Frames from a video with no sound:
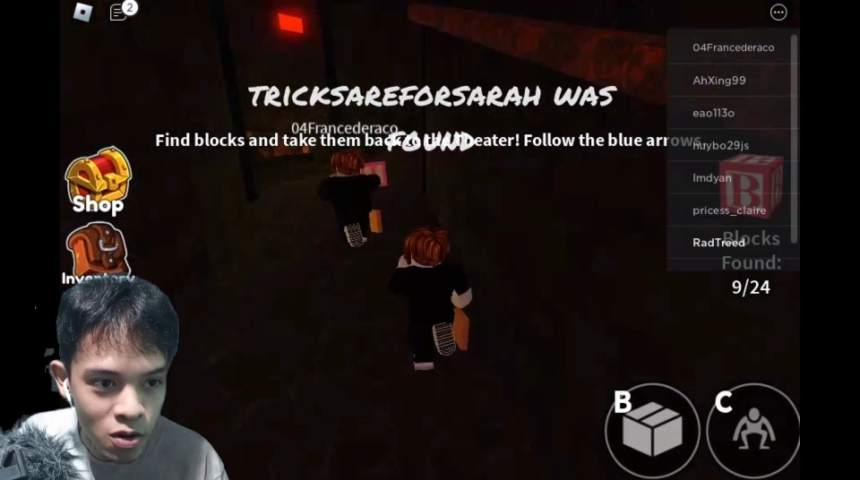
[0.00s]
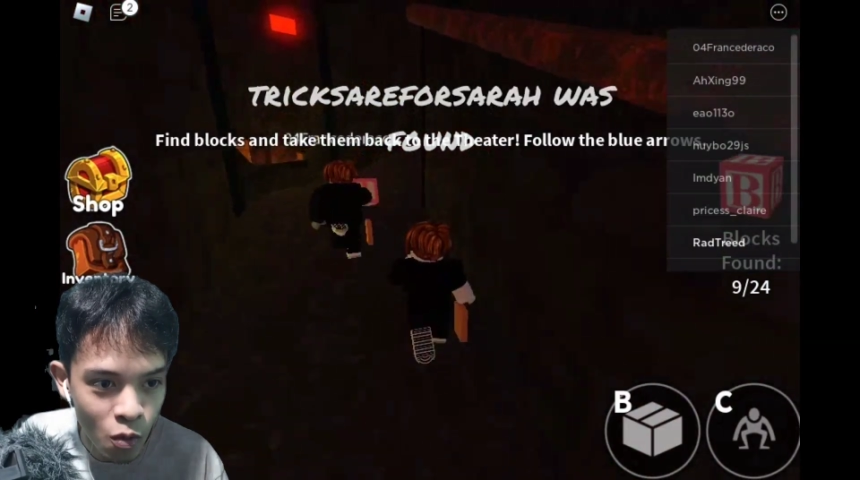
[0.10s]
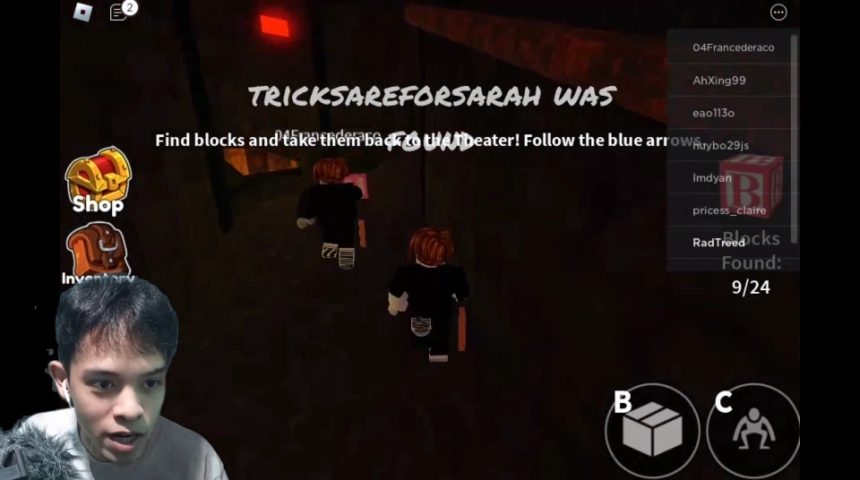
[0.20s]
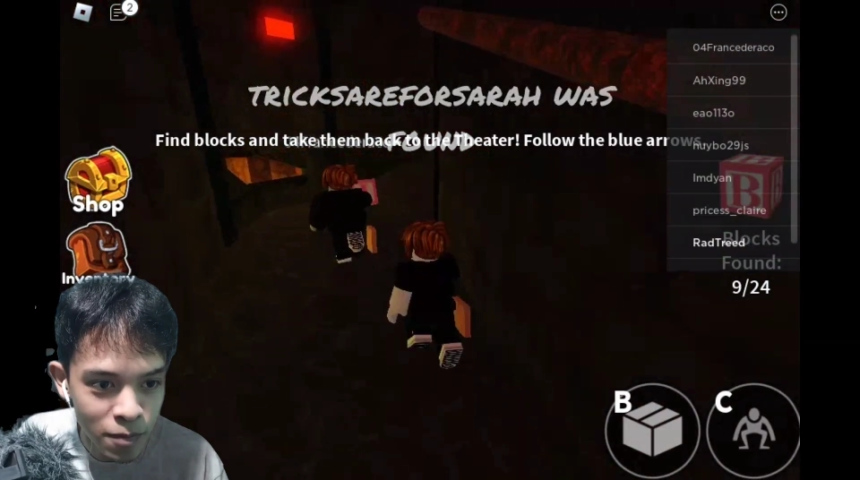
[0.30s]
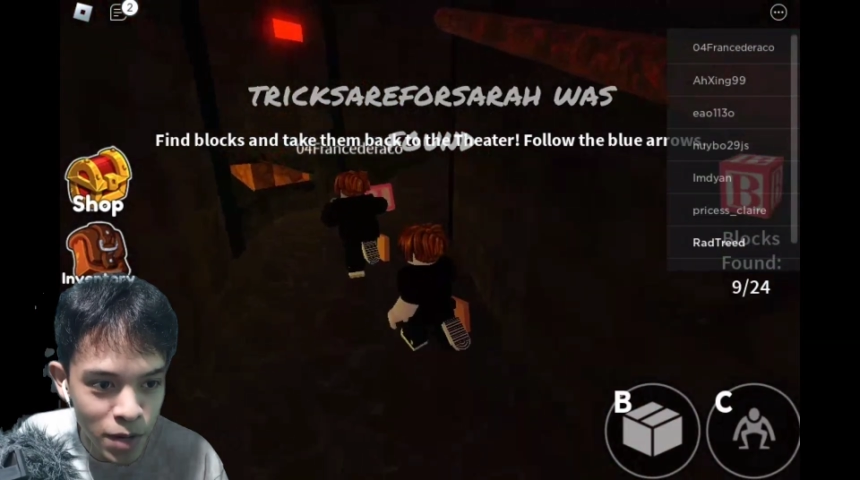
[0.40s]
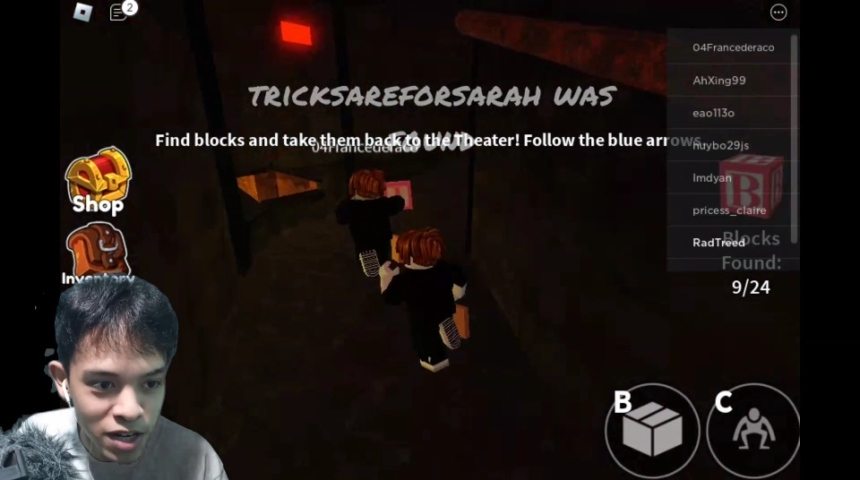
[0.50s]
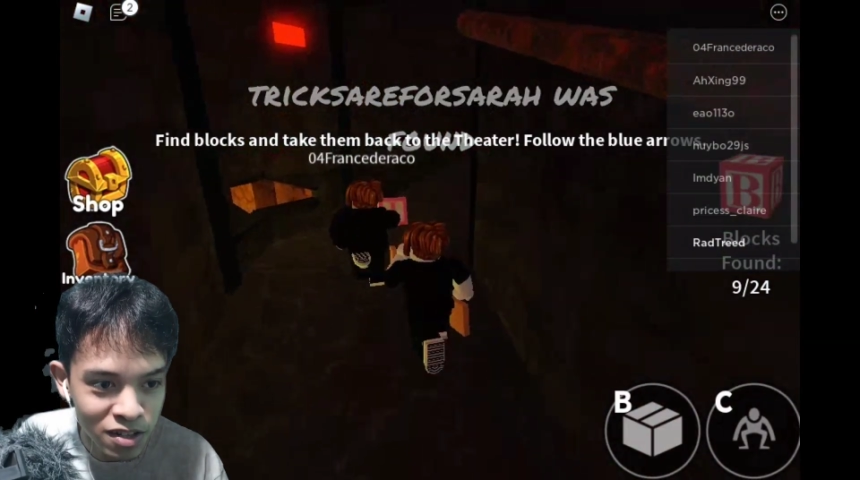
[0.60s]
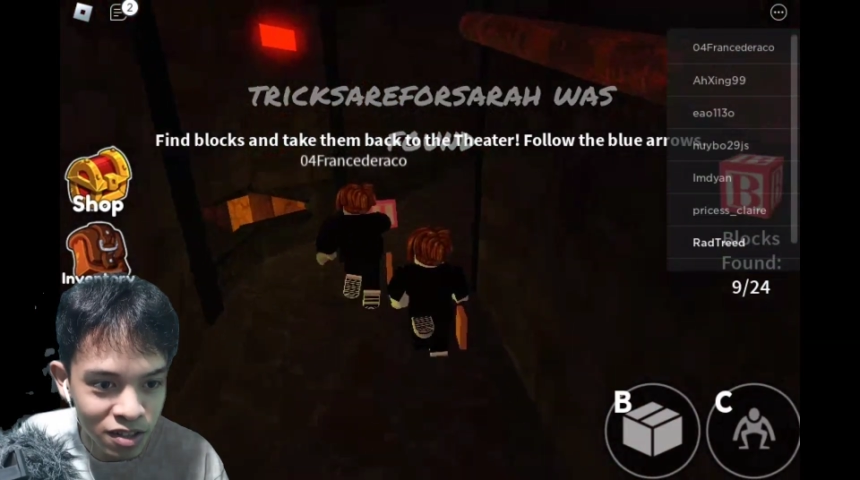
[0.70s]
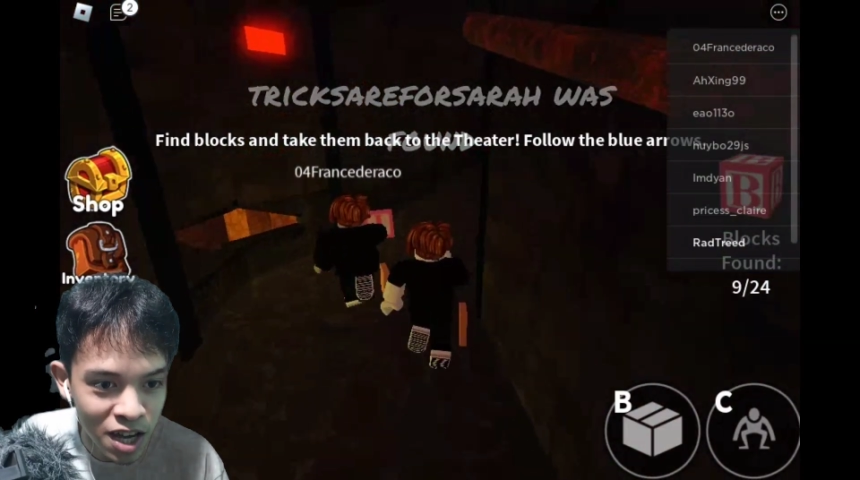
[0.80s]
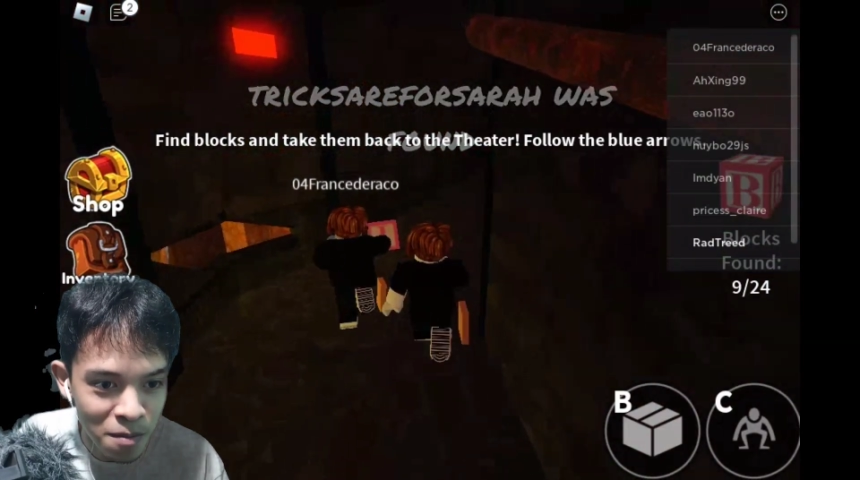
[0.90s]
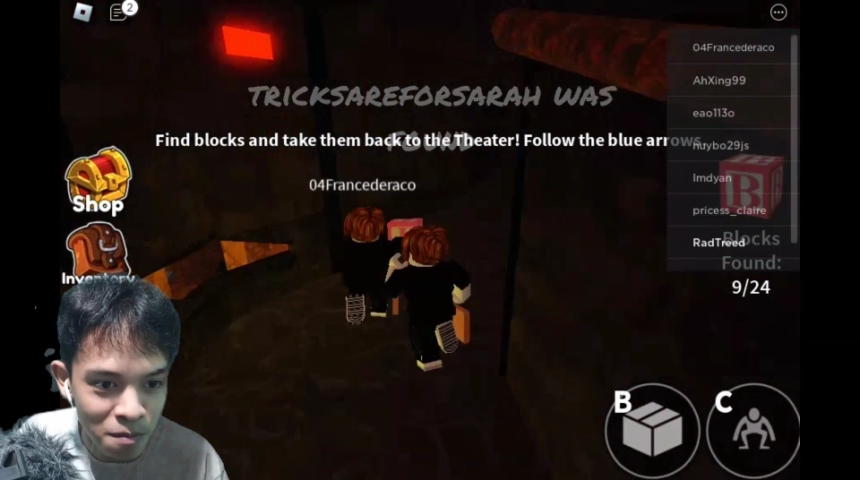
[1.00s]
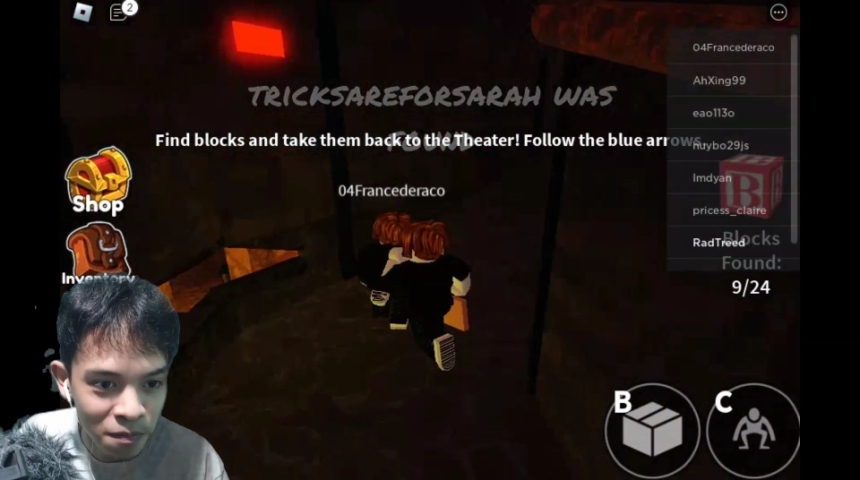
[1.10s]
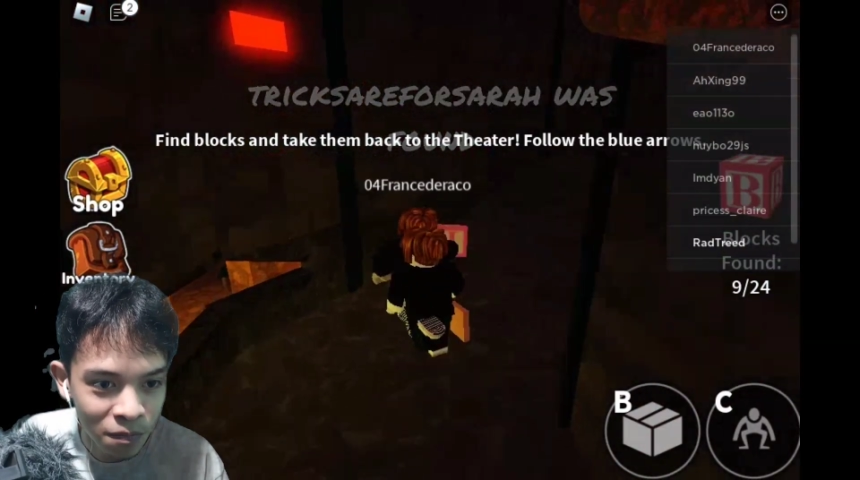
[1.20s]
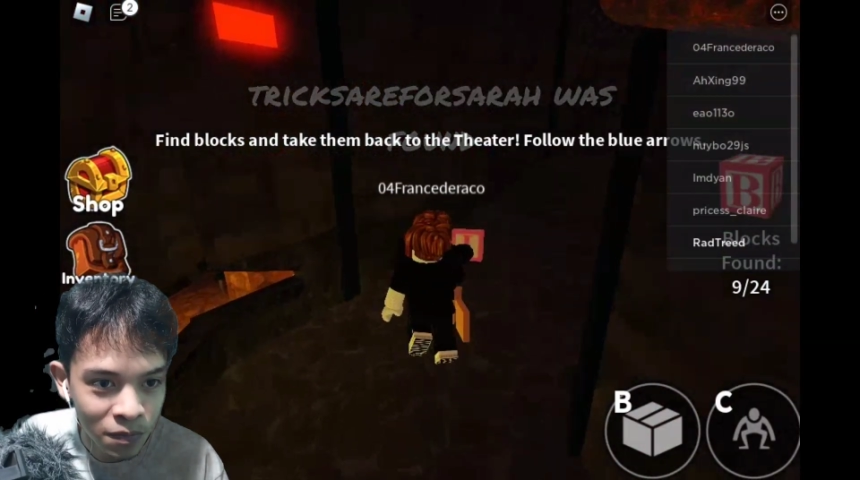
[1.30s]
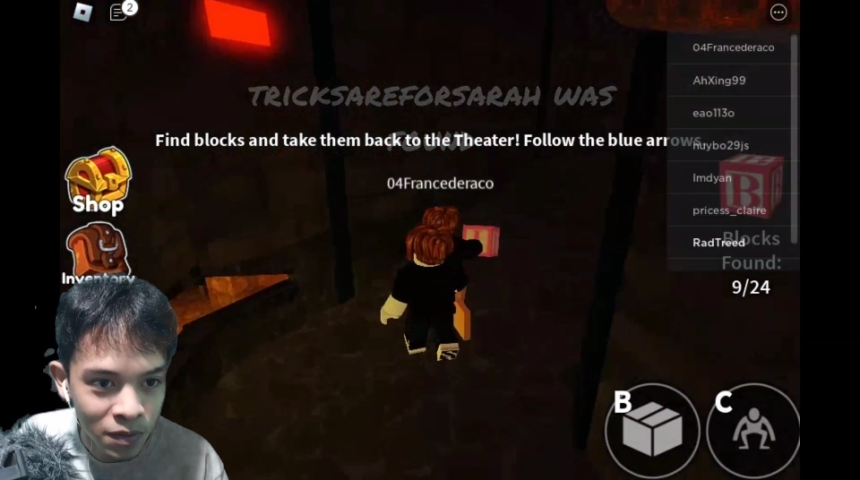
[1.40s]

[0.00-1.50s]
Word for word: don't wanna play this game.